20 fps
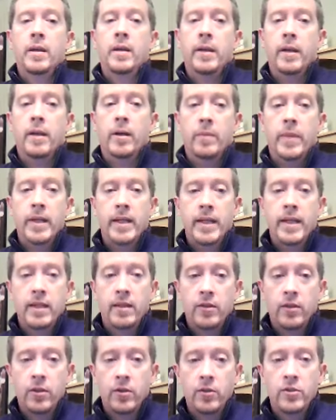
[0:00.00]
Now, many
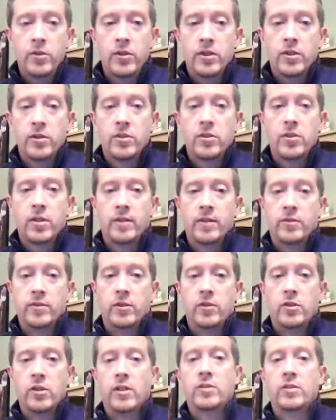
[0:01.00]
enthusiasts have
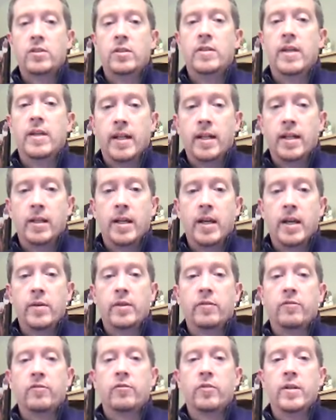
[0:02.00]
suggested that
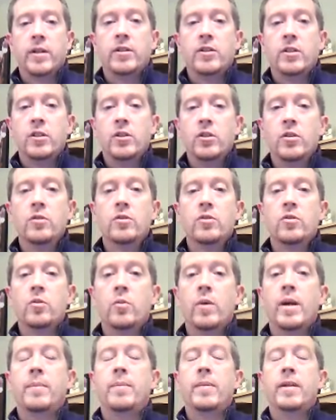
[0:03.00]
allowing a friend to use the
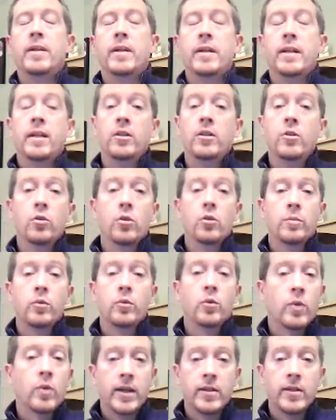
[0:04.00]
weapon in your
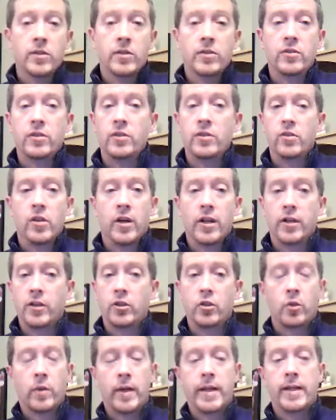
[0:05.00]
presence is not a
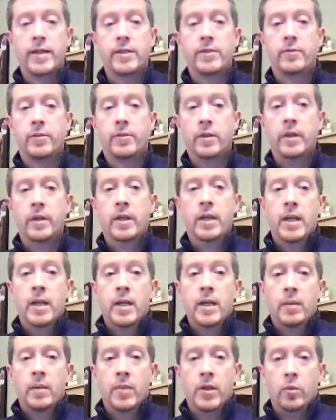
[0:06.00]
transfer,
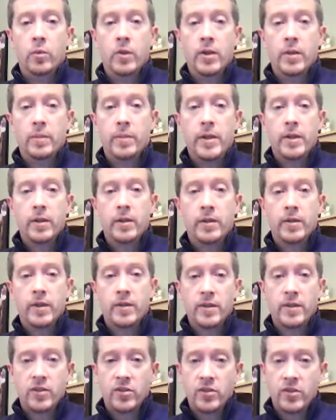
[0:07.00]
but it would appear
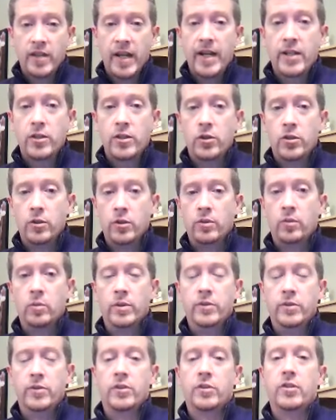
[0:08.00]
that the statute
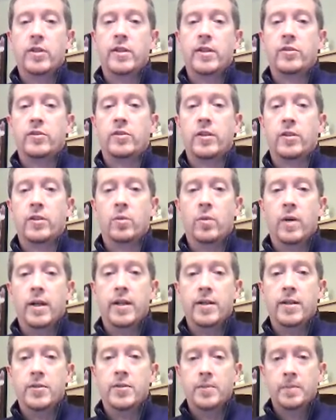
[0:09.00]
would suggest
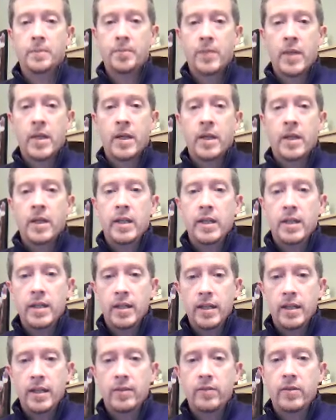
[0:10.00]
otherwise.
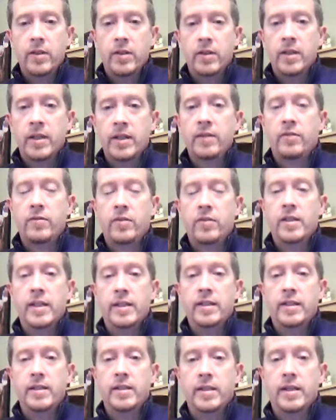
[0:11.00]
Even if the
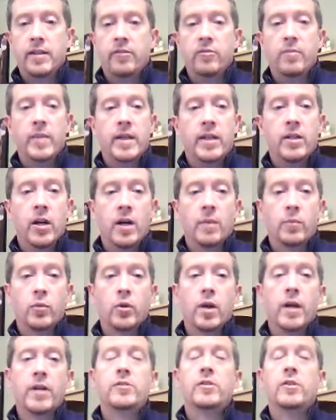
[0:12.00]
ATF may not
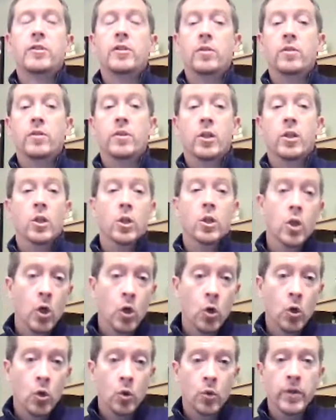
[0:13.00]
prosecute the
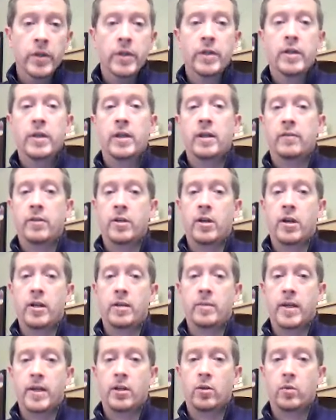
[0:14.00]
loan of an
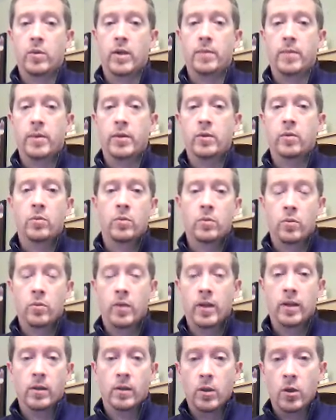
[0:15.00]
automatic weapon,
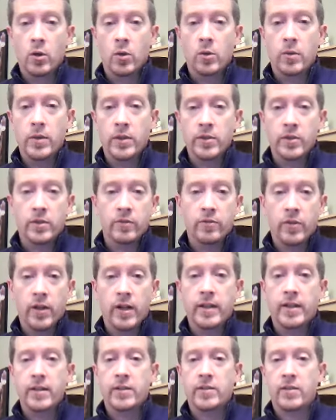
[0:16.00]
where loan is
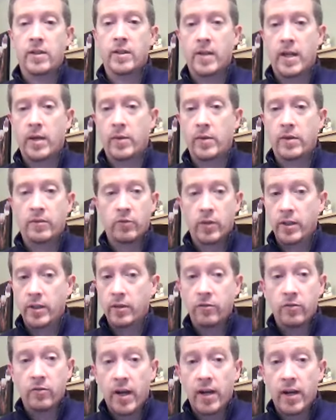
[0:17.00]
defined as allowing a friend
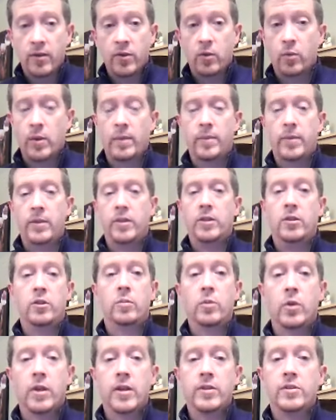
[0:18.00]
to fire the weapon in
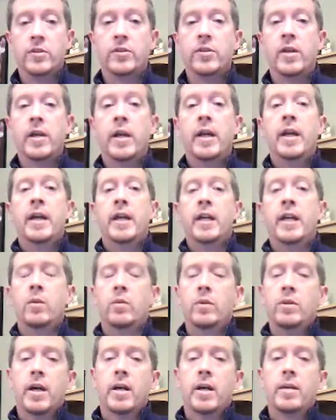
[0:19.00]
your presence, it
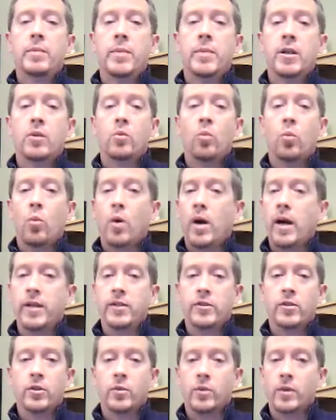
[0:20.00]
would not appear
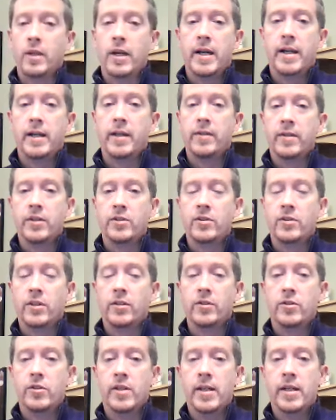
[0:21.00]
wise to rely on this
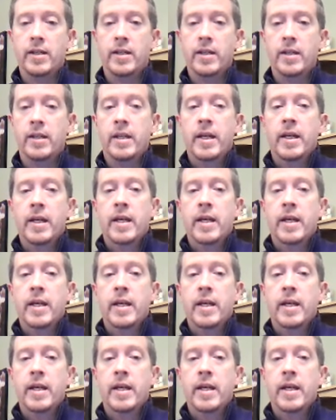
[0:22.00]
understanding.